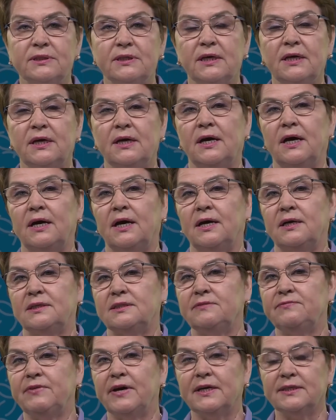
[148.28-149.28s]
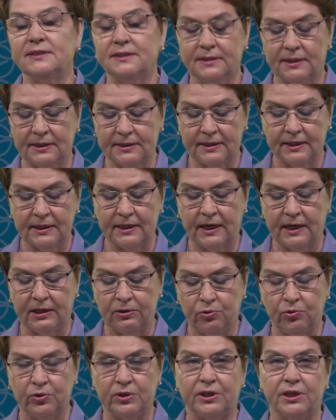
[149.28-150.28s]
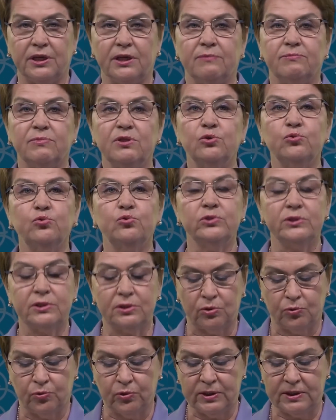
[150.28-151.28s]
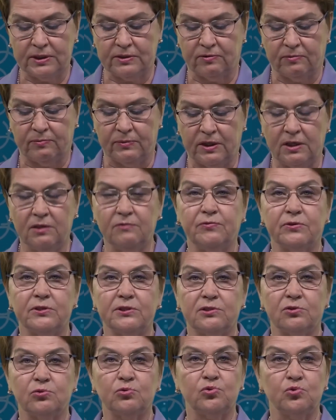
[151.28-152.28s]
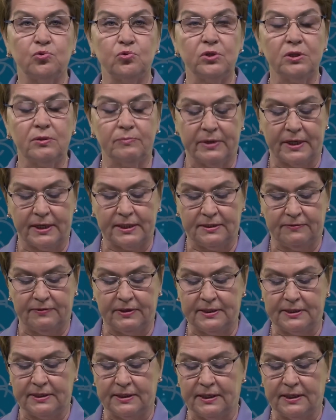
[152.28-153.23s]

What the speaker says: Those are the issues associated with ecology,